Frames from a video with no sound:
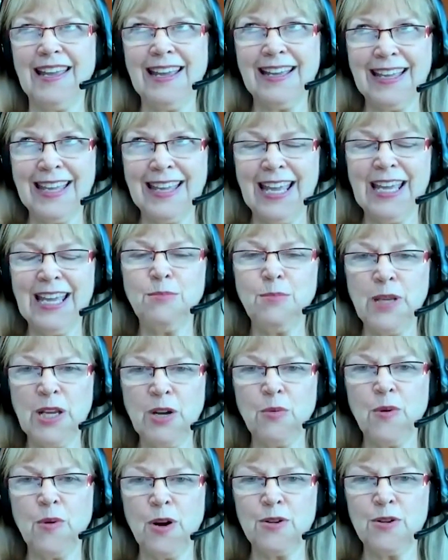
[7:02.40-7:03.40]
It can
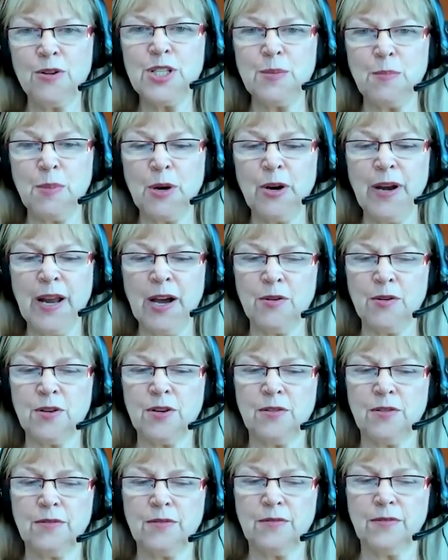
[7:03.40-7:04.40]
be a road to burnout